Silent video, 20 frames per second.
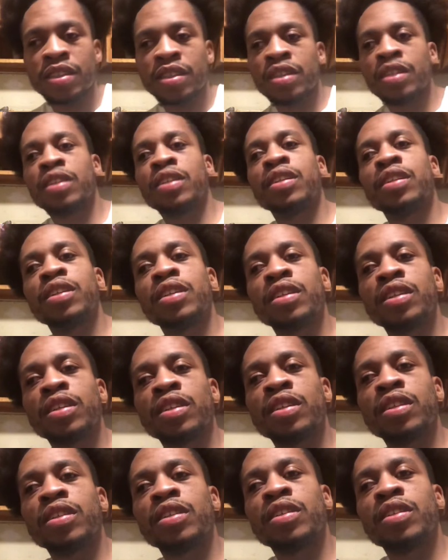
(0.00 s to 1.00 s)

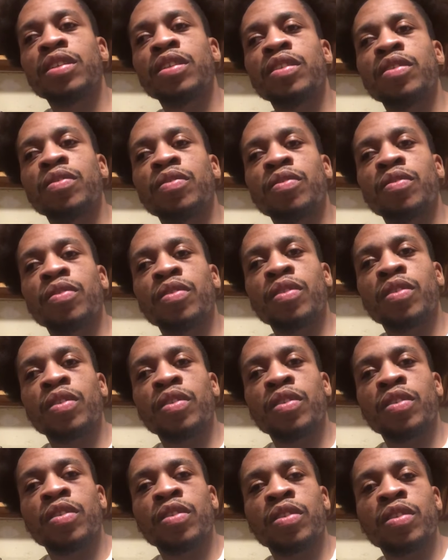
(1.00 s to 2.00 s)

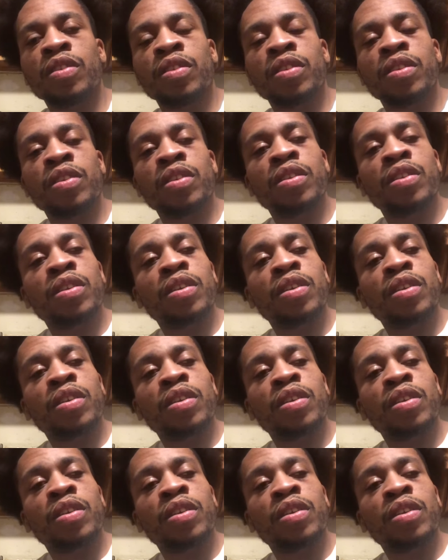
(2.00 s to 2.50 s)
[no speech]